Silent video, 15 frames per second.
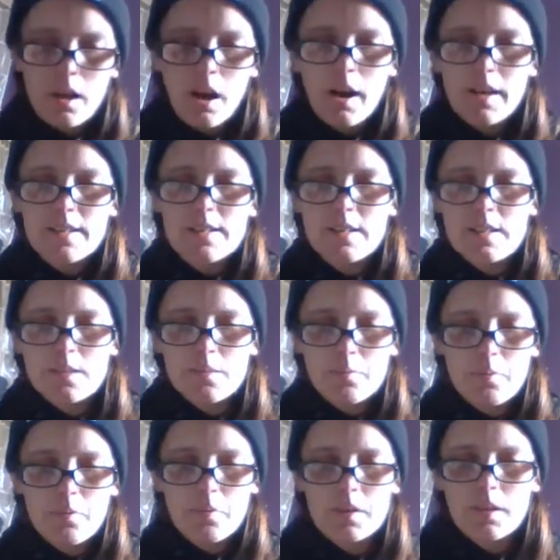I did
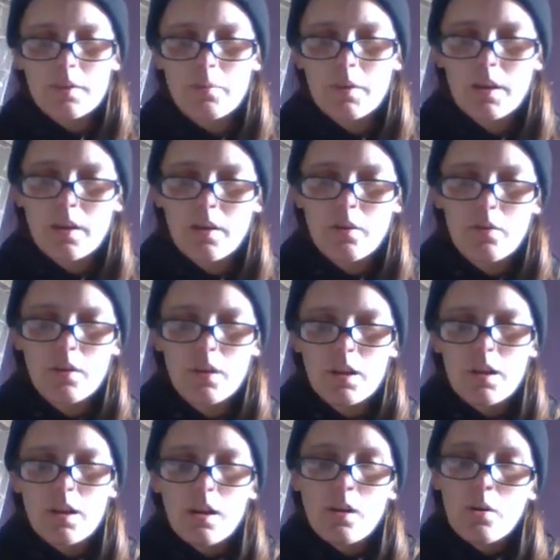pretty well
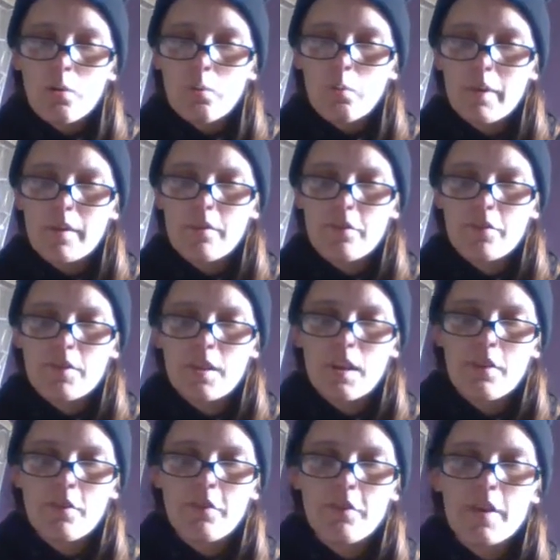with
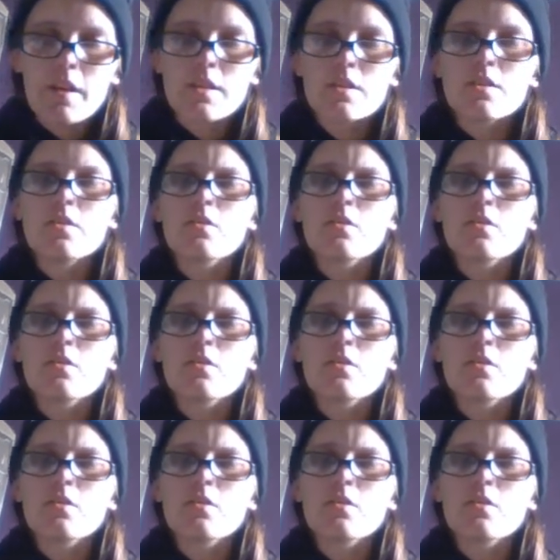the first